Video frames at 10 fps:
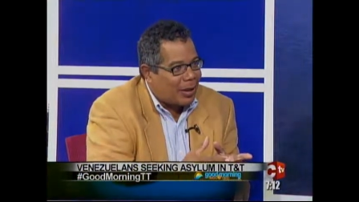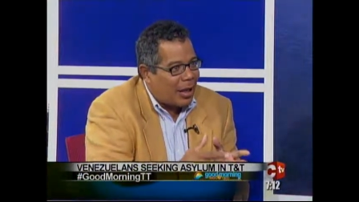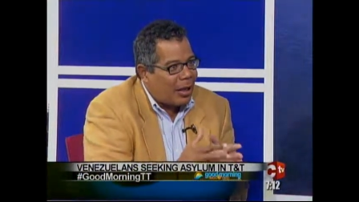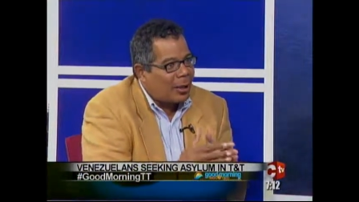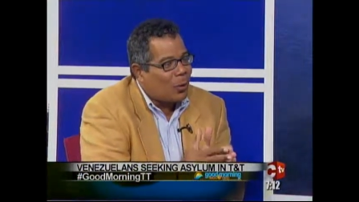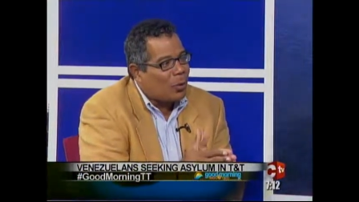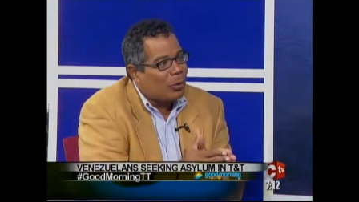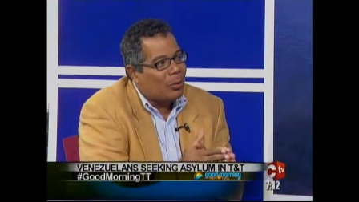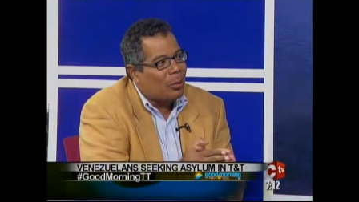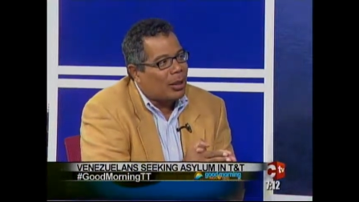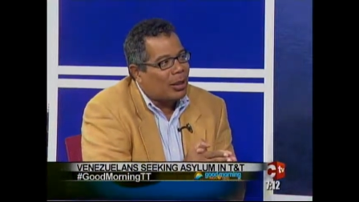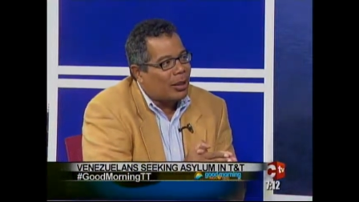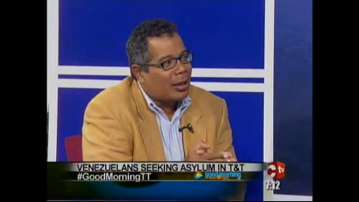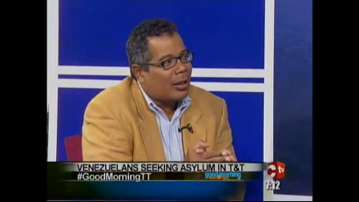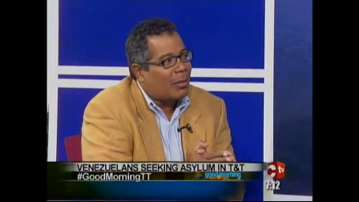A human being
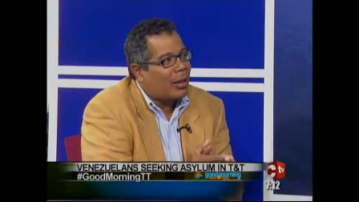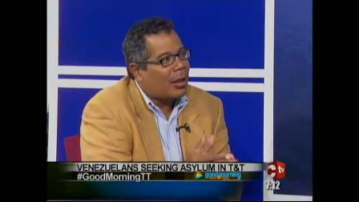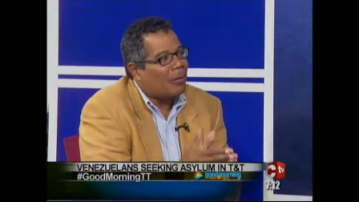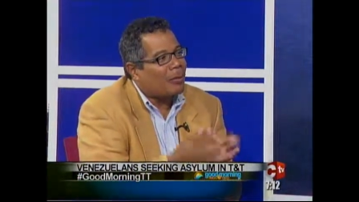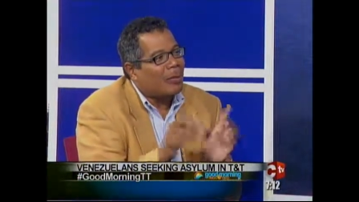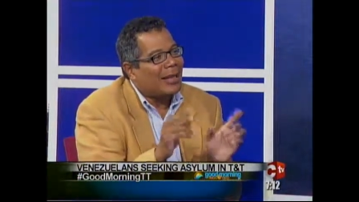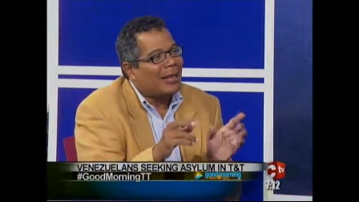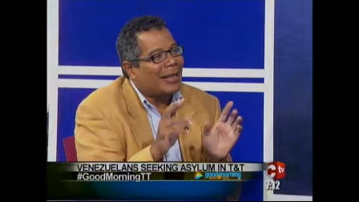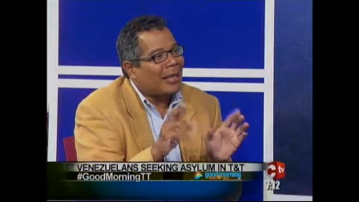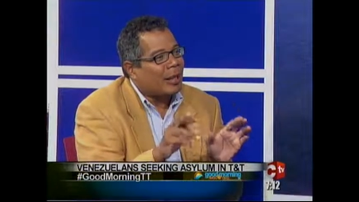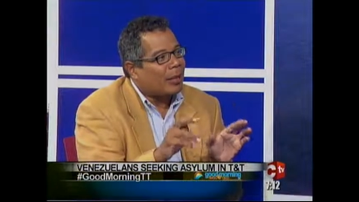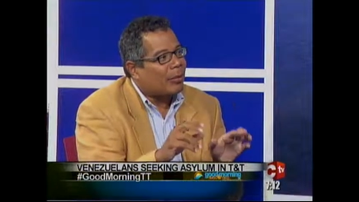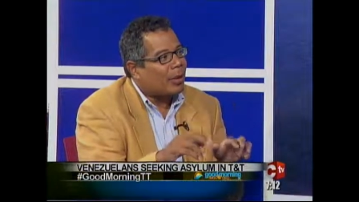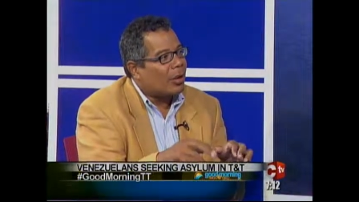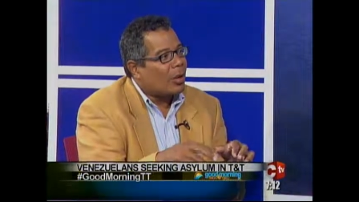cannot be deemed
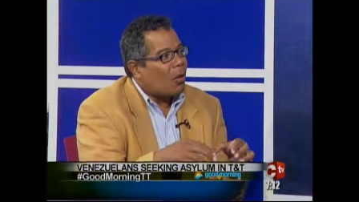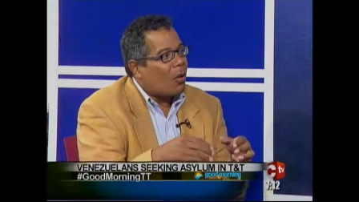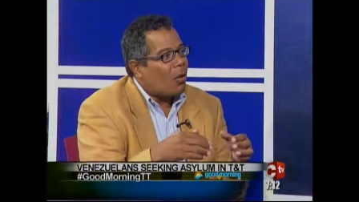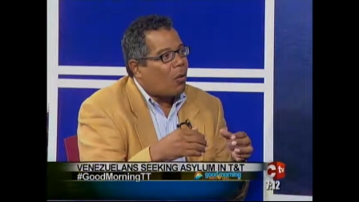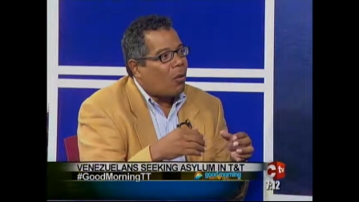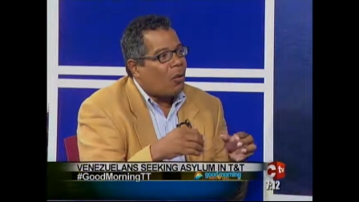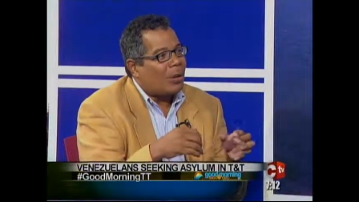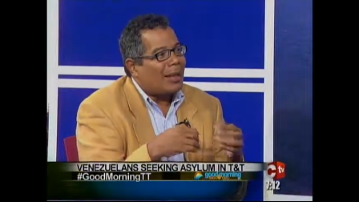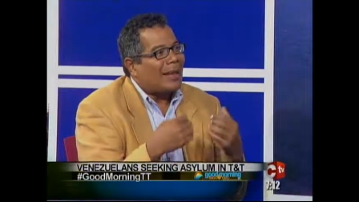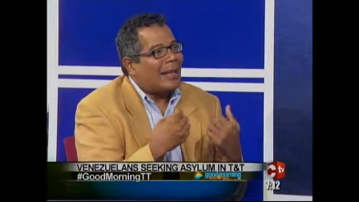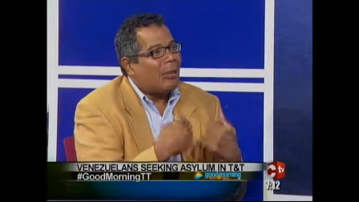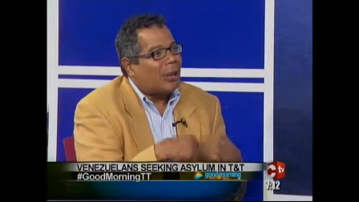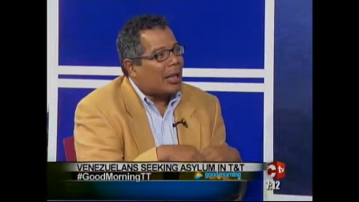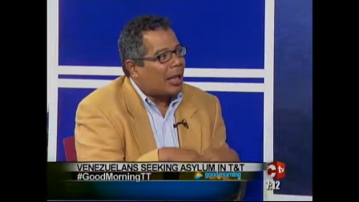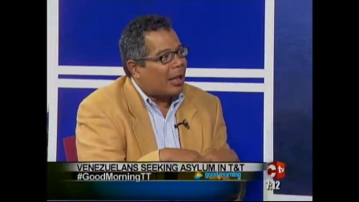or
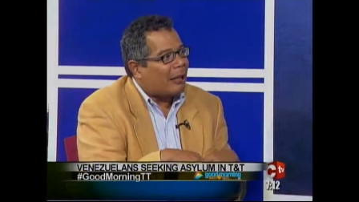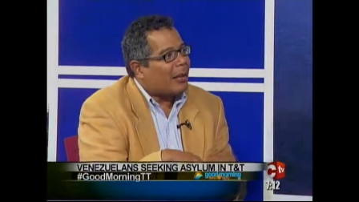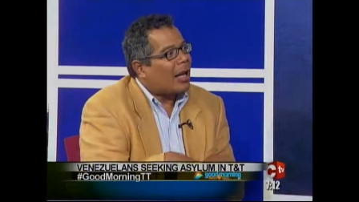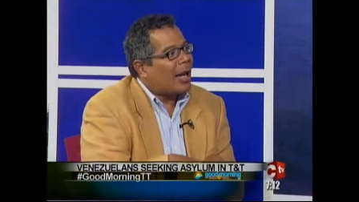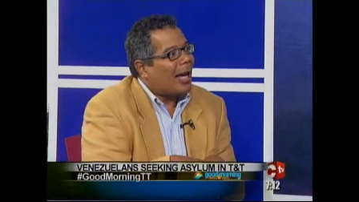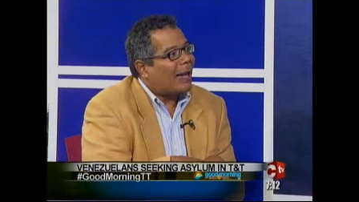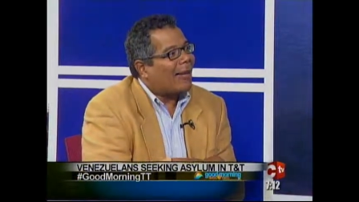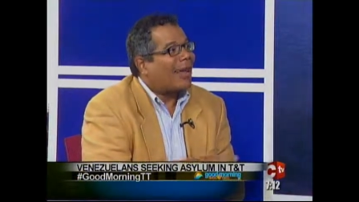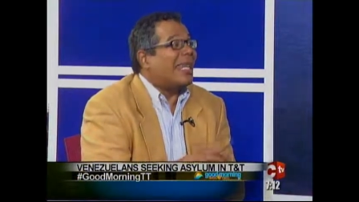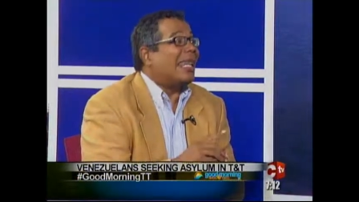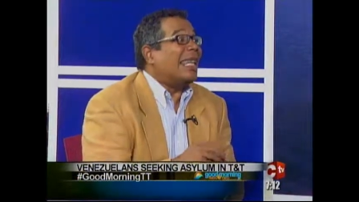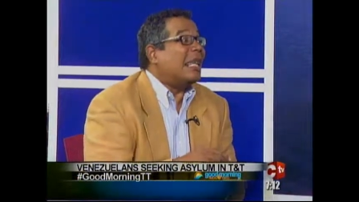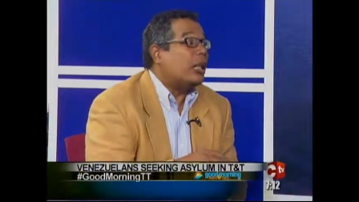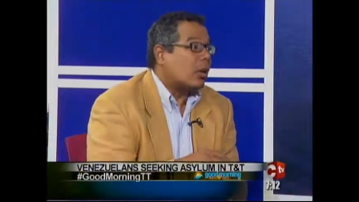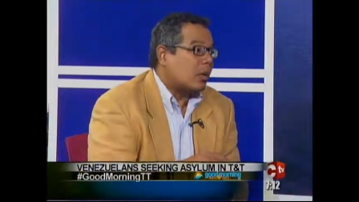demonized as an
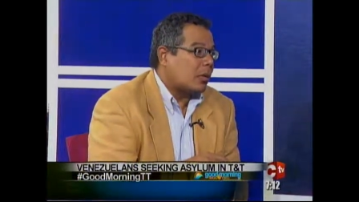illegal.